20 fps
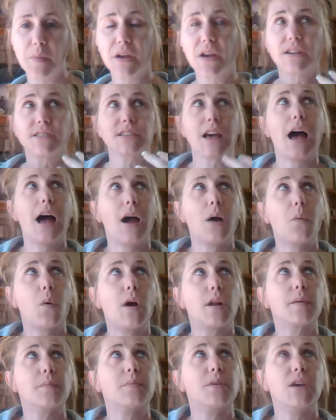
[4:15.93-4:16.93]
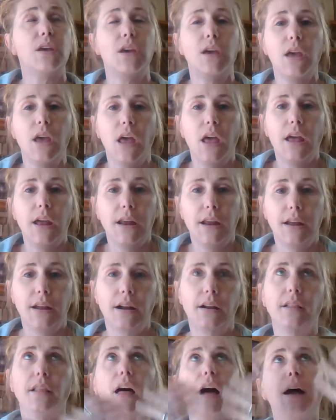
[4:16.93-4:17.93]
Because I want to be in
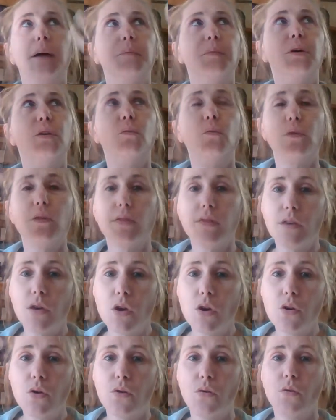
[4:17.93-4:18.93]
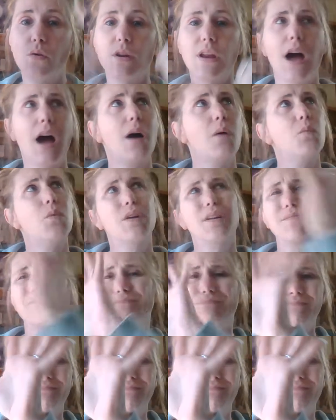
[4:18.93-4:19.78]
alignment with you, not what